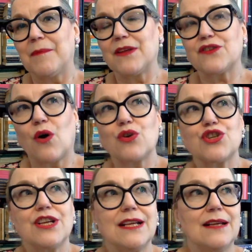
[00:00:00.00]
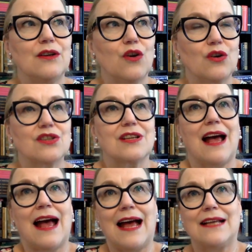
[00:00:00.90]
So she looks
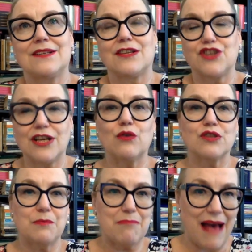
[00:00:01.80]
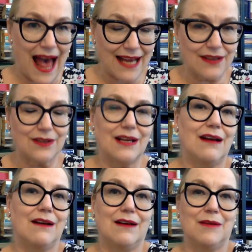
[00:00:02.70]
back
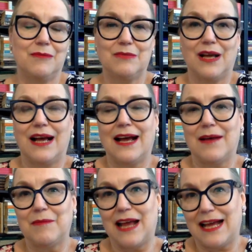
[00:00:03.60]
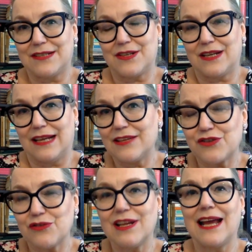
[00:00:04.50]
at
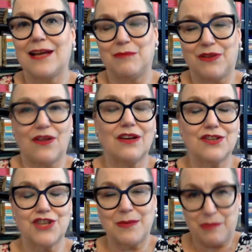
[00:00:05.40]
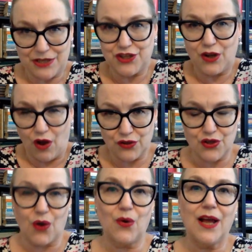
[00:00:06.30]
history and mythology, but she
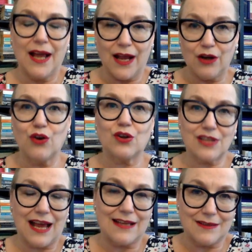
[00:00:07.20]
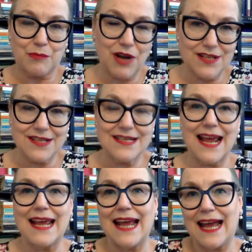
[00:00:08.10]
also looks at the present
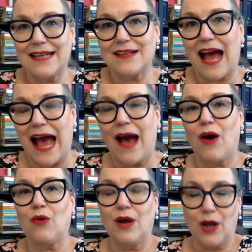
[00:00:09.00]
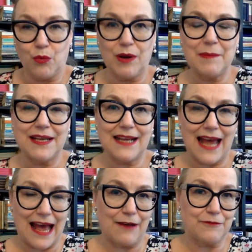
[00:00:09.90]
day and how women
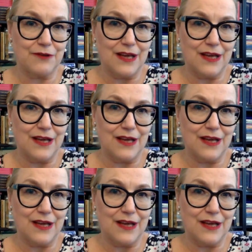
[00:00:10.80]
have